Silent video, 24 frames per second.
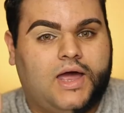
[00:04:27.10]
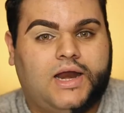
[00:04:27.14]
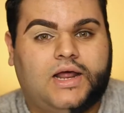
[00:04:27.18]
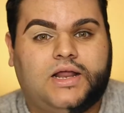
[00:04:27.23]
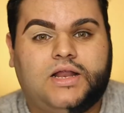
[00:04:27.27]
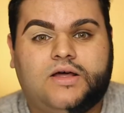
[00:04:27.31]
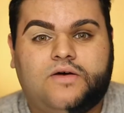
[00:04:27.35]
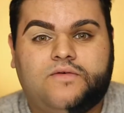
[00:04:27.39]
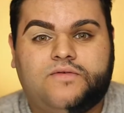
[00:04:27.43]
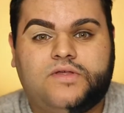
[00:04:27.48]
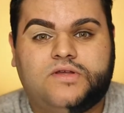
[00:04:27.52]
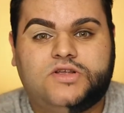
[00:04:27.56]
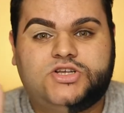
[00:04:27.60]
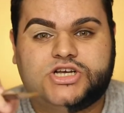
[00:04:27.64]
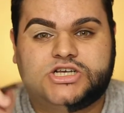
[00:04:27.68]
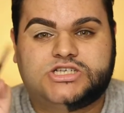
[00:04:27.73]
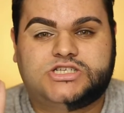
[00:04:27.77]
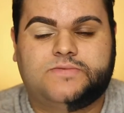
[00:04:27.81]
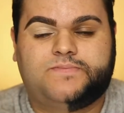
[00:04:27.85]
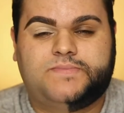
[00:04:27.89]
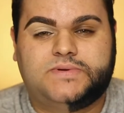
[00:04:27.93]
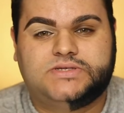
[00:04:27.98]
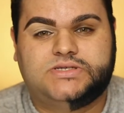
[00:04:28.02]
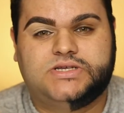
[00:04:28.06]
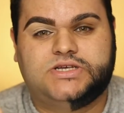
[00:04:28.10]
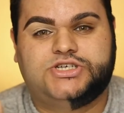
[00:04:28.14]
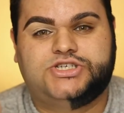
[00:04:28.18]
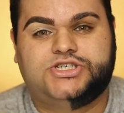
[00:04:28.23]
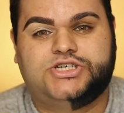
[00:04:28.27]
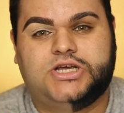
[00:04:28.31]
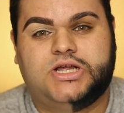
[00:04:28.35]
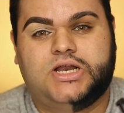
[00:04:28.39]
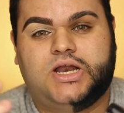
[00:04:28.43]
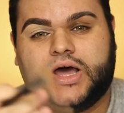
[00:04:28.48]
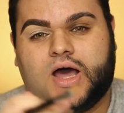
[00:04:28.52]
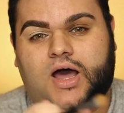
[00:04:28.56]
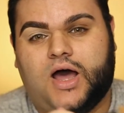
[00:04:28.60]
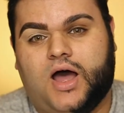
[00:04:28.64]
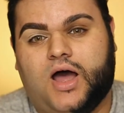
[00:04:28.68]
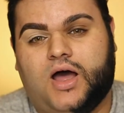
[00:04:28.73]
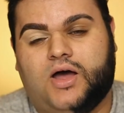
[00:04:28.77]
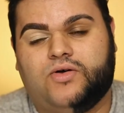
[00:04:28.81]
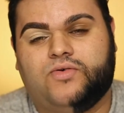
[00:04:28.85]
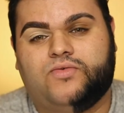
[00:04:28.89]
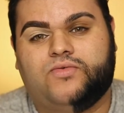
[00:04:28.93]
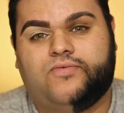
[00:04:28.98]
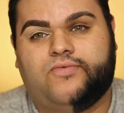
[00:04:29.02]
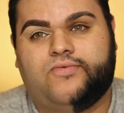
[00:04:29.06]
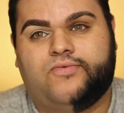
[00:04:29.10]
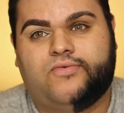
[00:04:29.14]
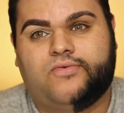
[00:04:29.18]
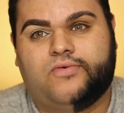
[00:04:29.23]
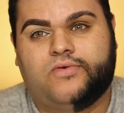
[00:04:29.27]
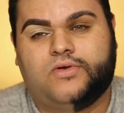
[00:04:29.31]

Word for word: And I love the juxtaposition of